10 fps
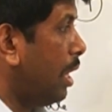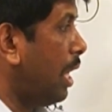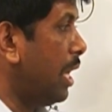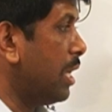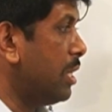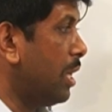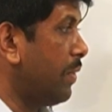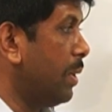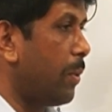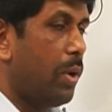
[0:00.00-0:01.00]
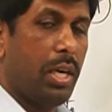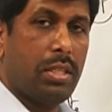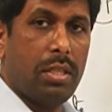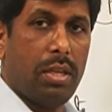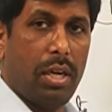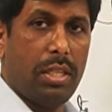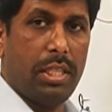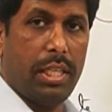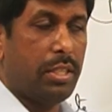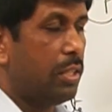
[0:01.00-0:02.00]
energy of the products not
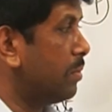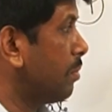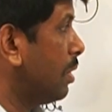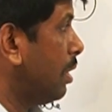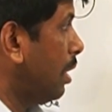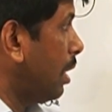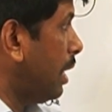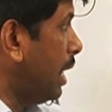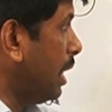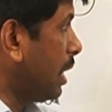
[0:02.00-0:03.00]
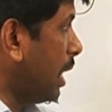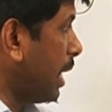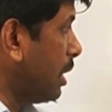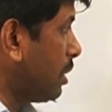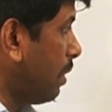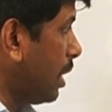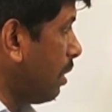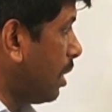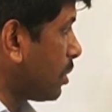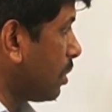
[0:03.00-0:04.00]
changed, delta H
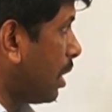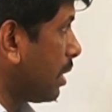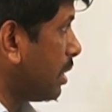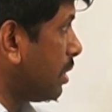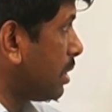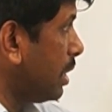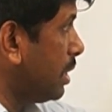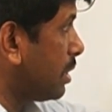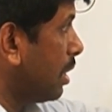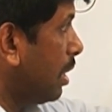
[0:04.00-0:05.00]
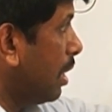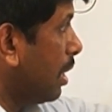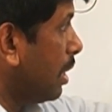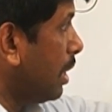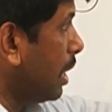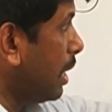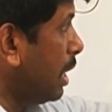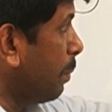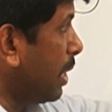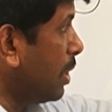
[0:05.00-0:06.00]
value also not changed. See this, here in
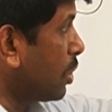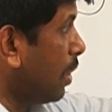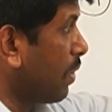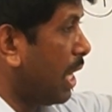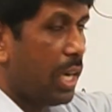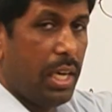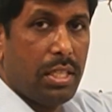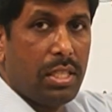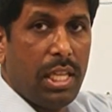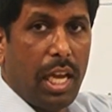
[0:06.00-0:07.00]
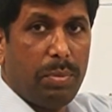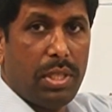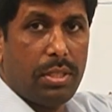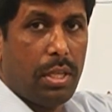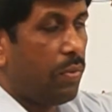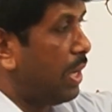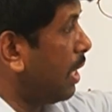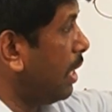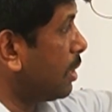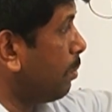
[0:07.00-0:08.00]
the presence of catalyst, in the absence of
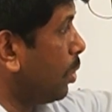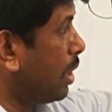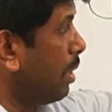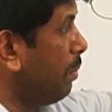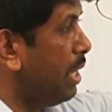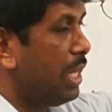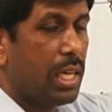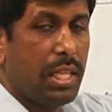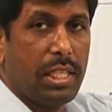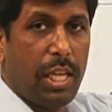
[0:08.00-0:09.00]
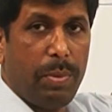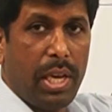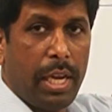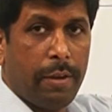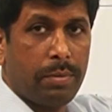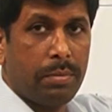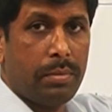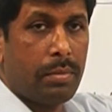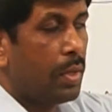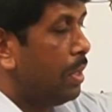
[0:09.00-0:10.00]
catalyst, both are meeting at the same area.
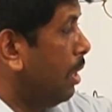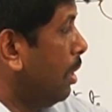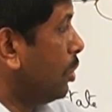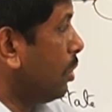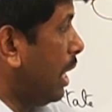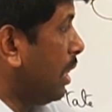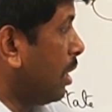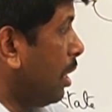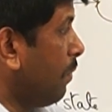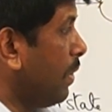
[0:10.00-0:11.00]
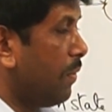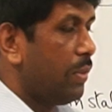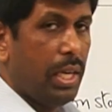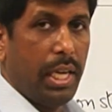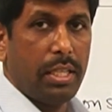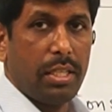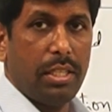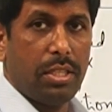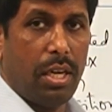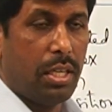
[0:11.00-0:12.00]
So enthalpy the reaction
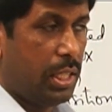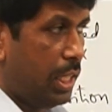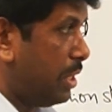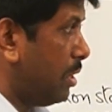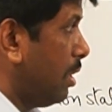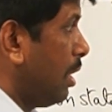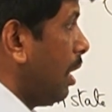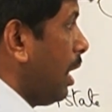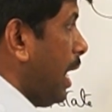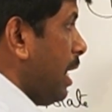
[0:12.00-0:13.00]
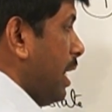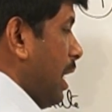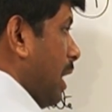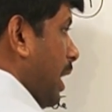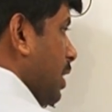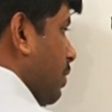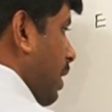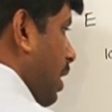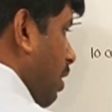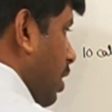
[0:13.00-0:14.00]
is not changed, and delta S
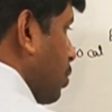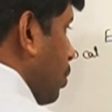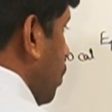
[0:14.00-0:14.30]
value also do